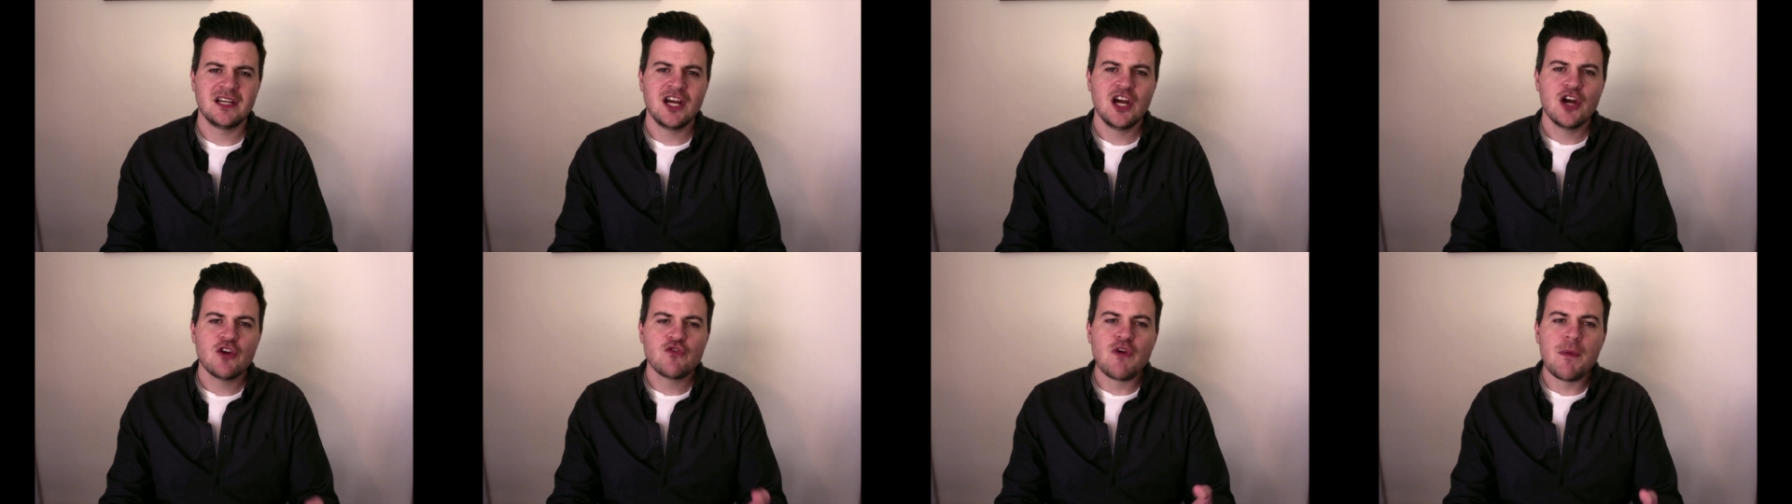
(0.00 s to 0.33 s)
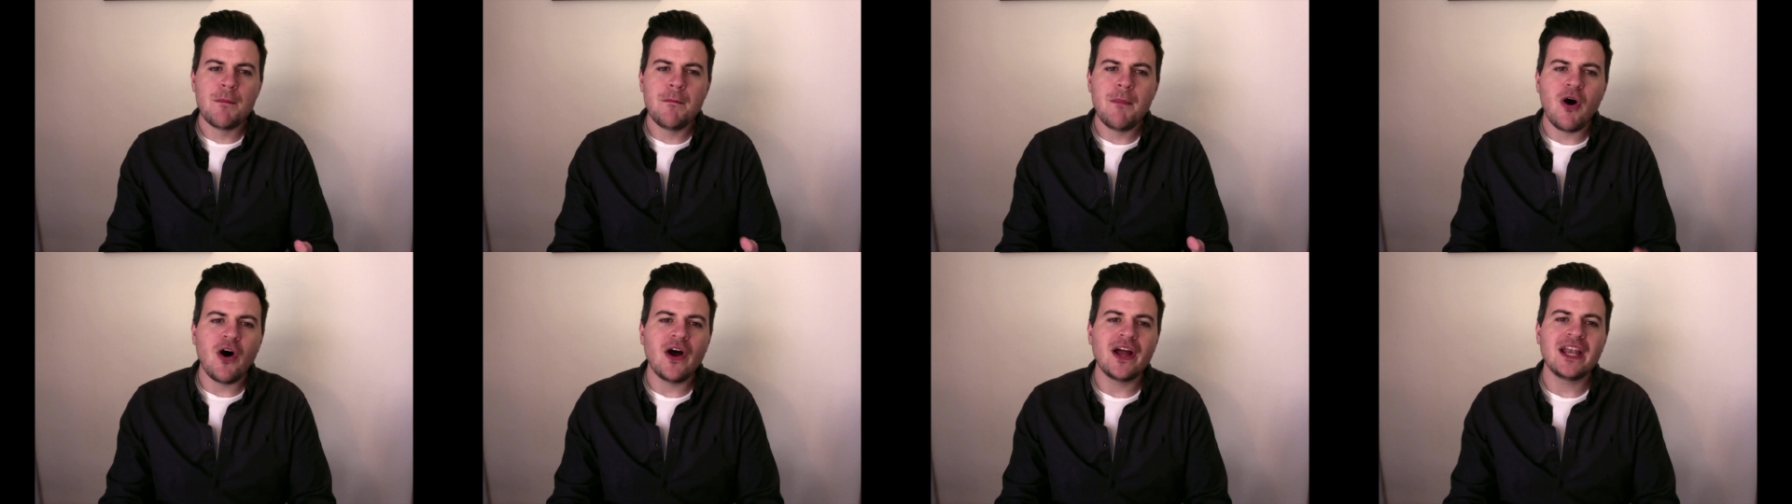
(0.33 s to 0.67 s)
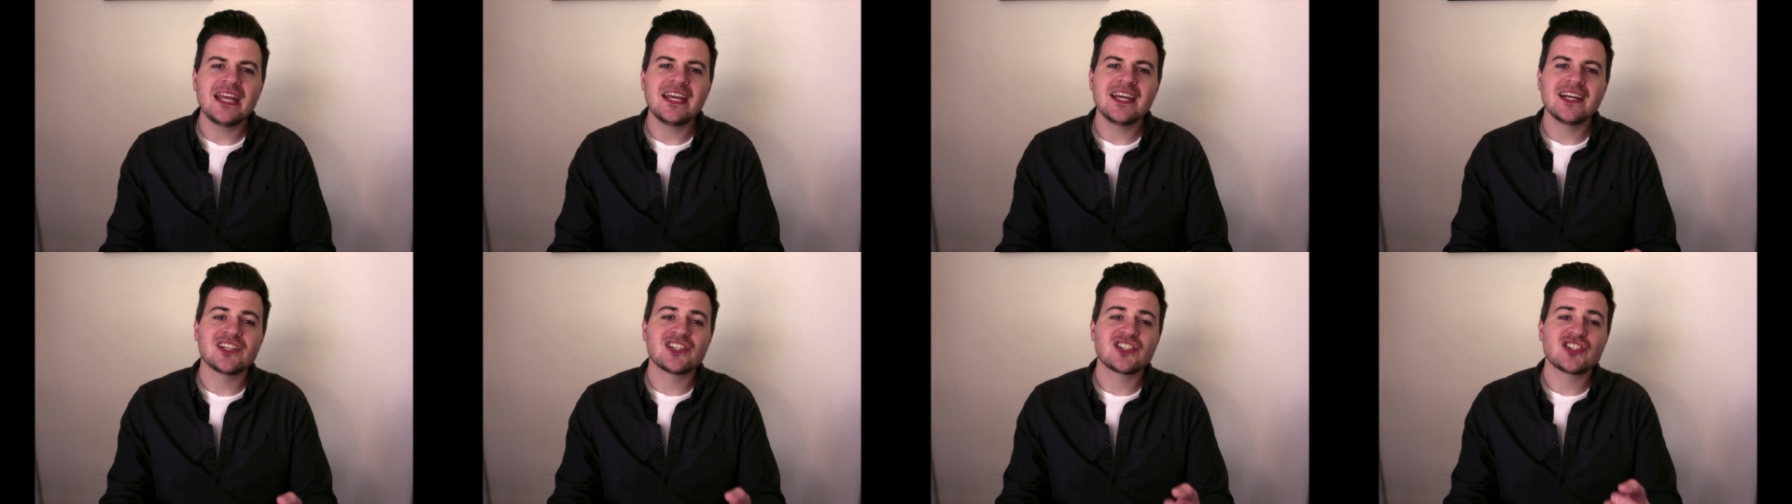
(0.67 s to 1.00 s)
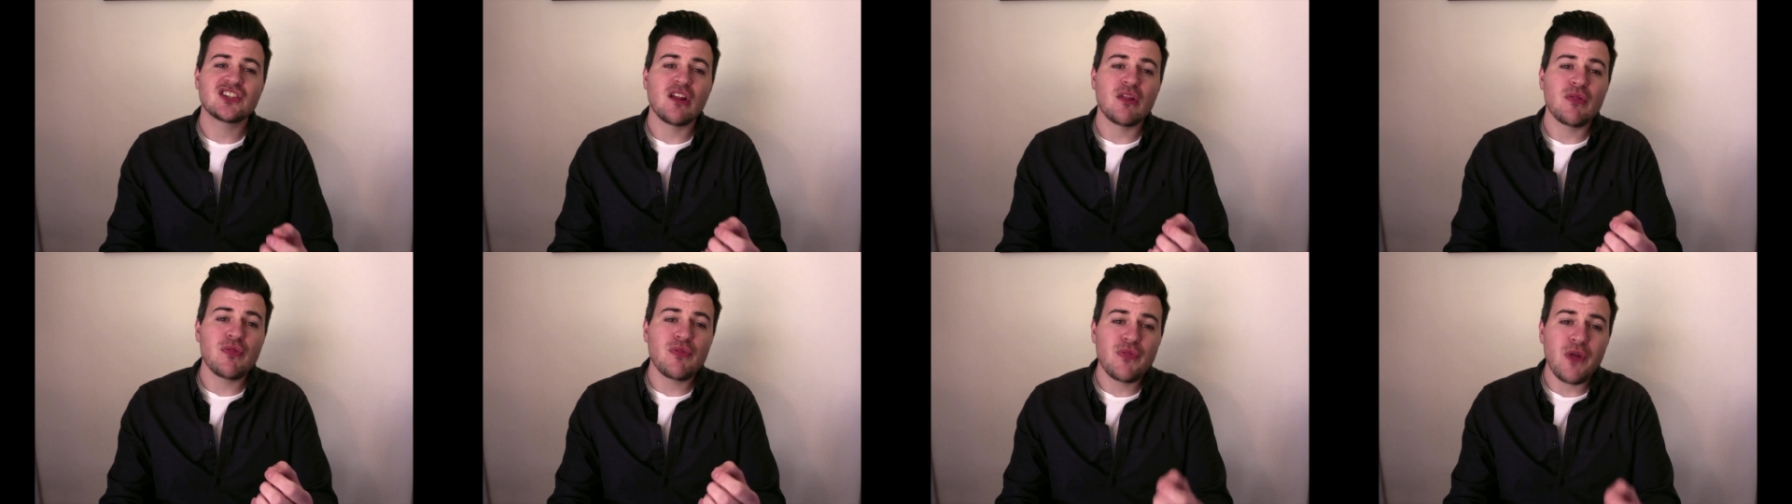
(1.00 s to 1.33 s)
reminding us
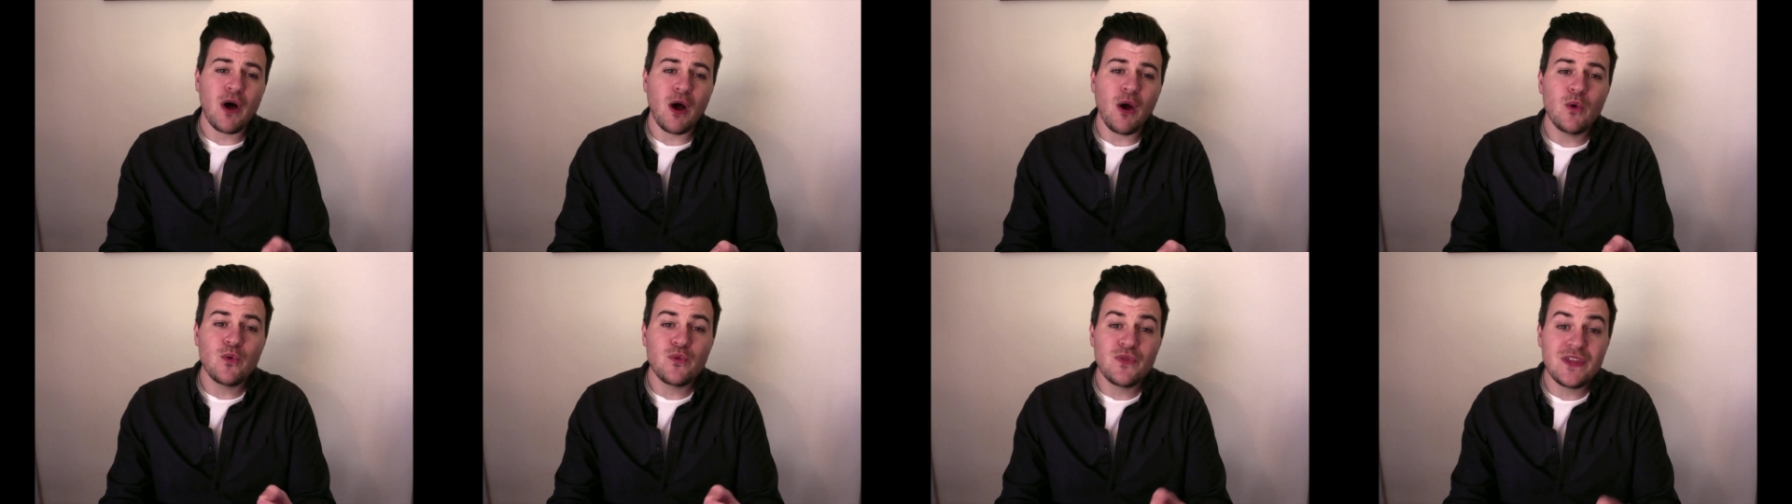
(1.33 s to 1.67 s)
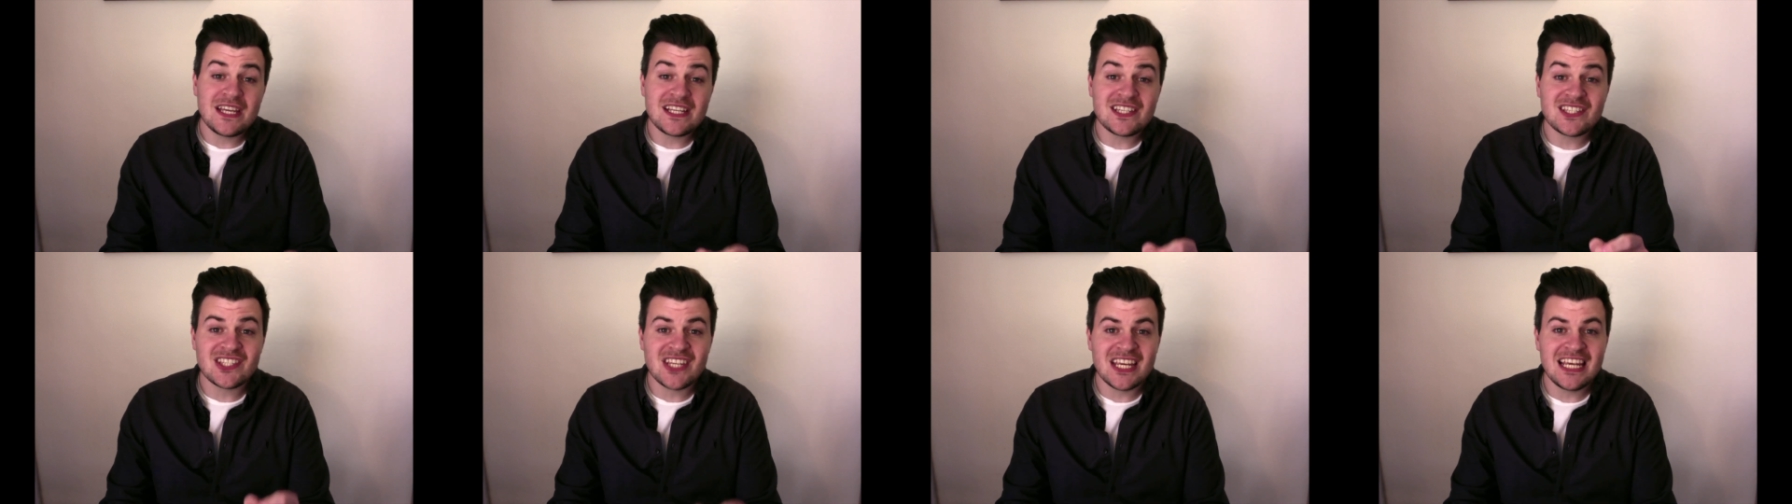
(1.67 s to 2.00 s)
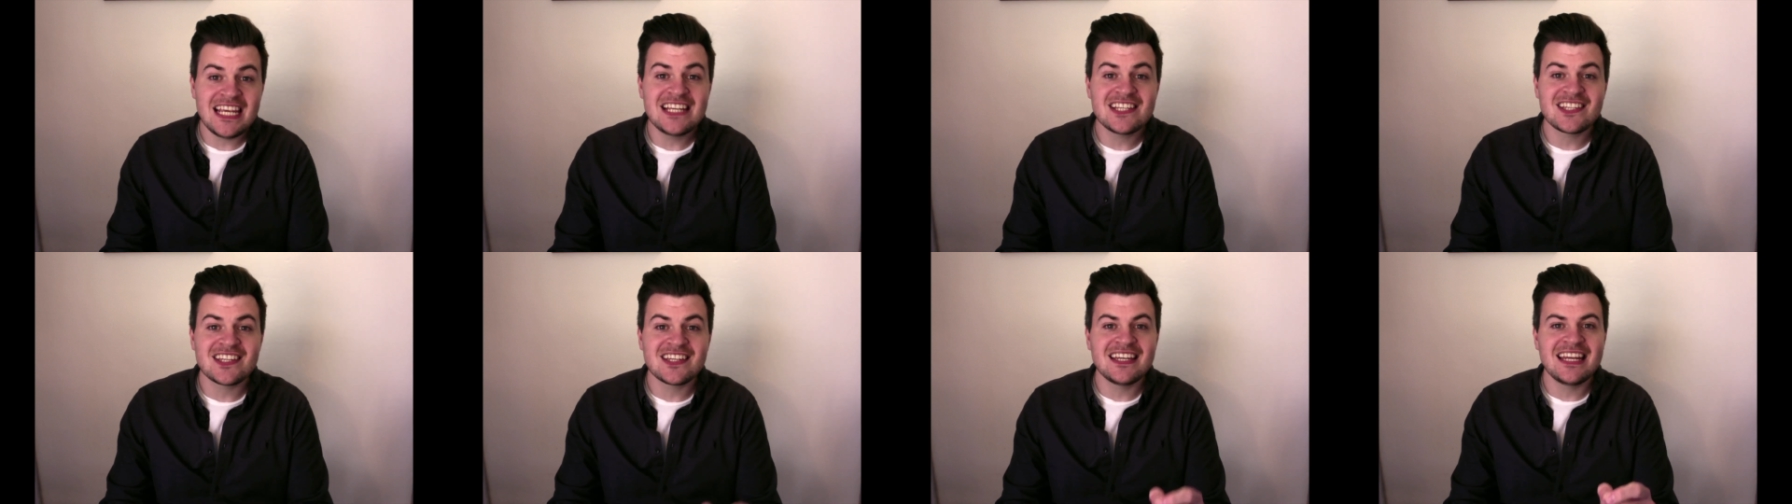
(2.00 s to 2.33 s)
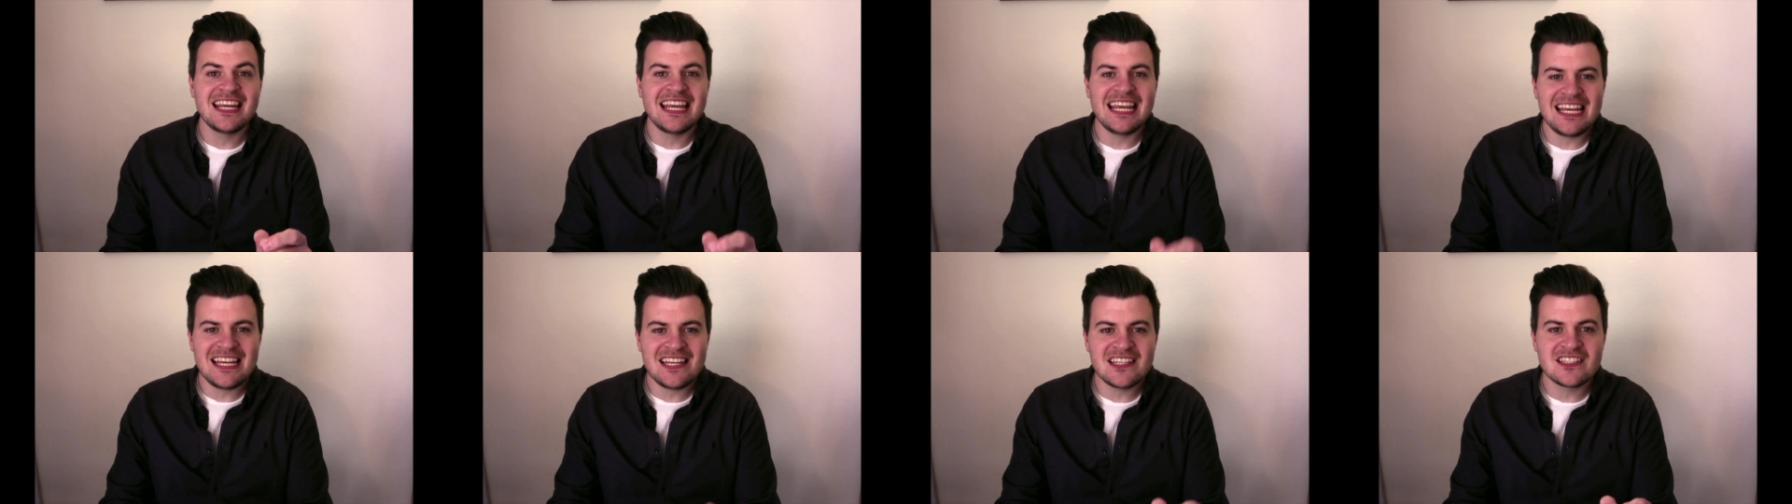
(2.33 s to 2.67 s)
that though this season
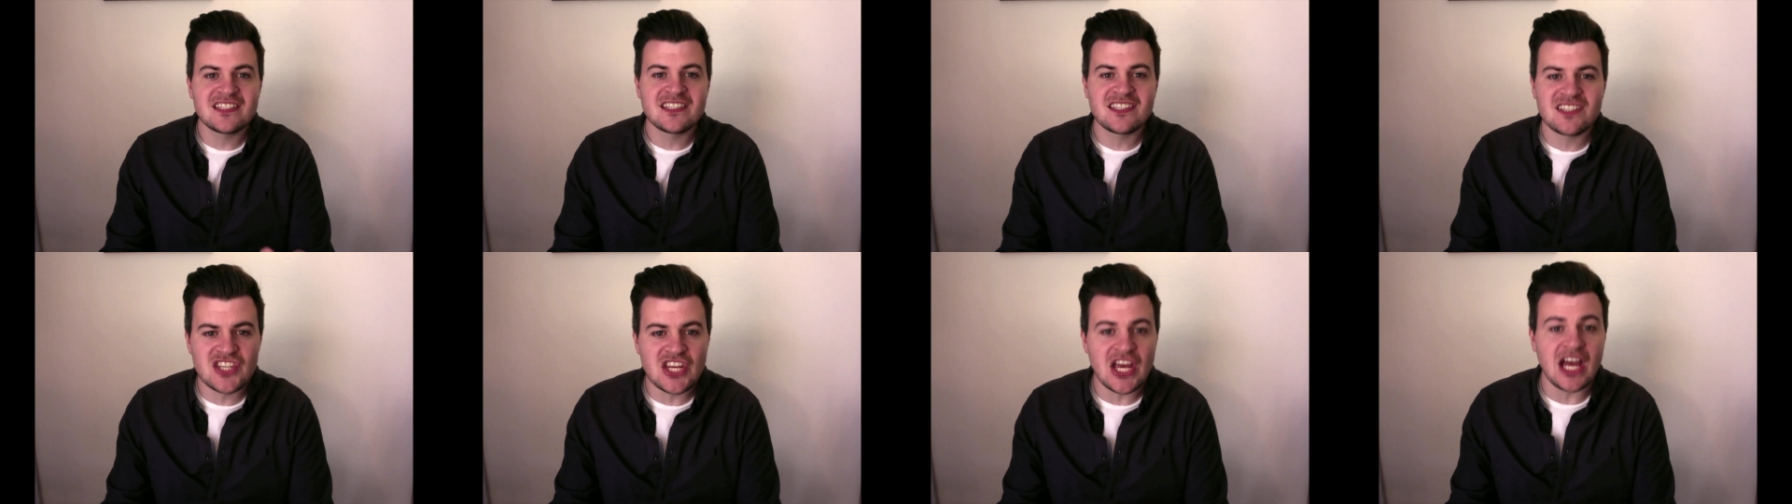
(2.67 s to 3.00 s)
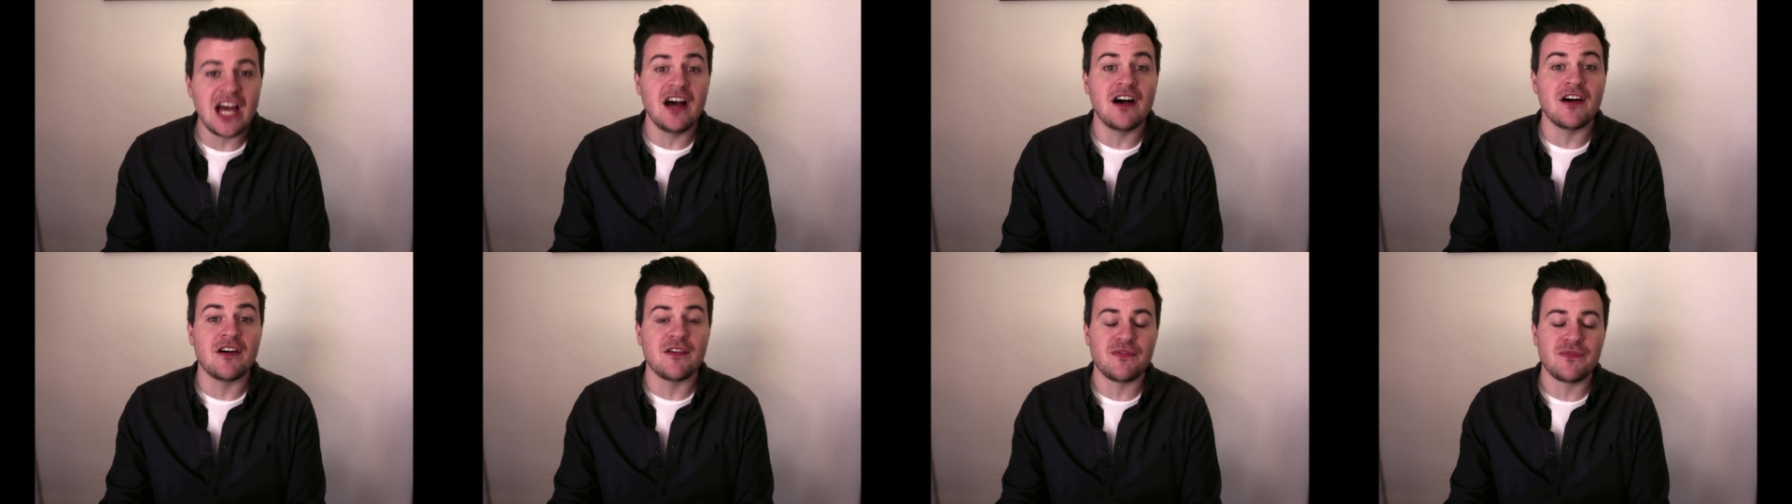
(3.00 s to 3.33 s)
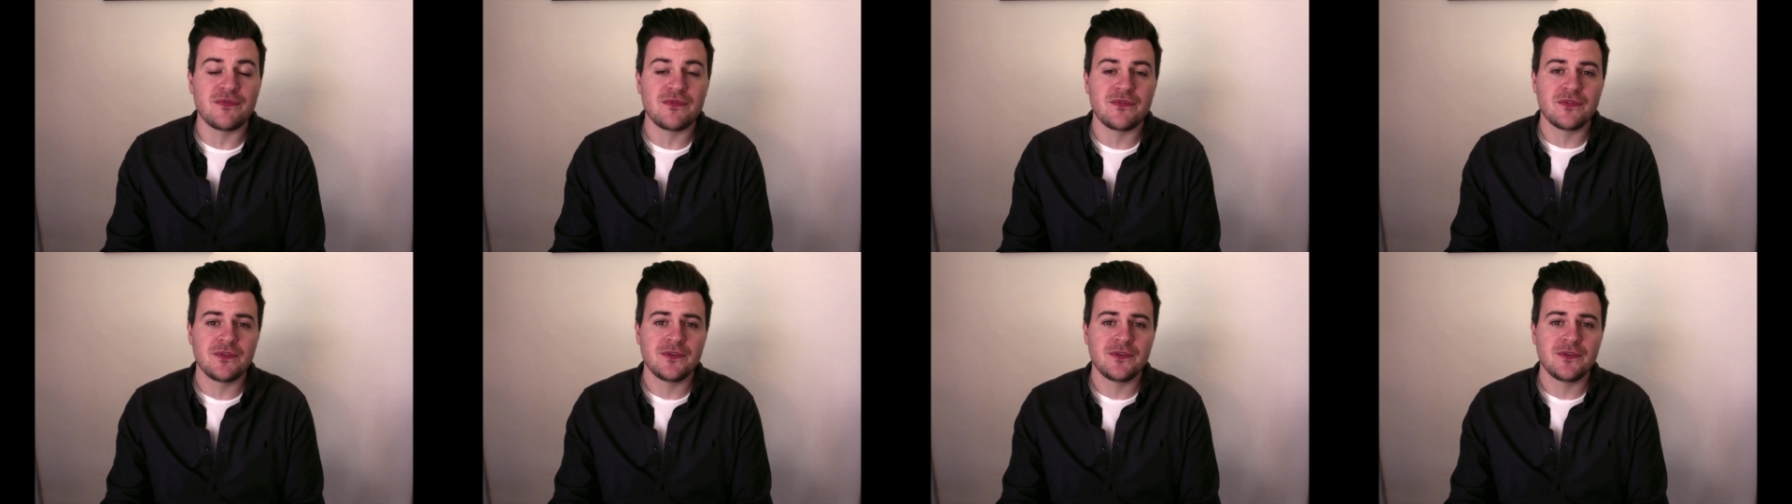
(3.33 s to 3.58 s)
is tough,